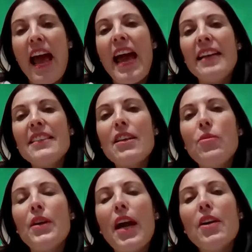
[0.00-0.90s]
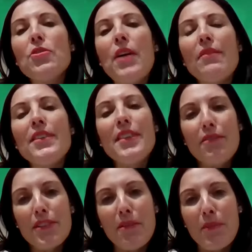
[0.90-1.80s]
and we're going to have a
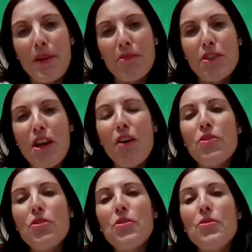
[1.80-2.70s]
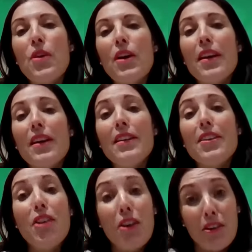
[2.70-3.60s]
different approach to
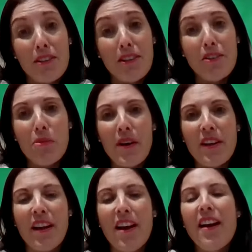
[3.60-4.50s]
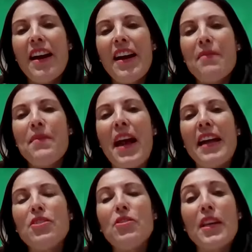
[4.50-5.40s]
learn the work and
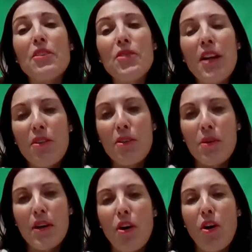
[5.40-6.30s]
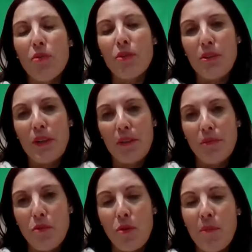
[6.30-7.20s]
to get to know the work of Unit
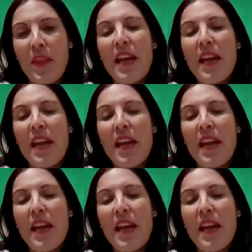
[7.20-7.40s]
4.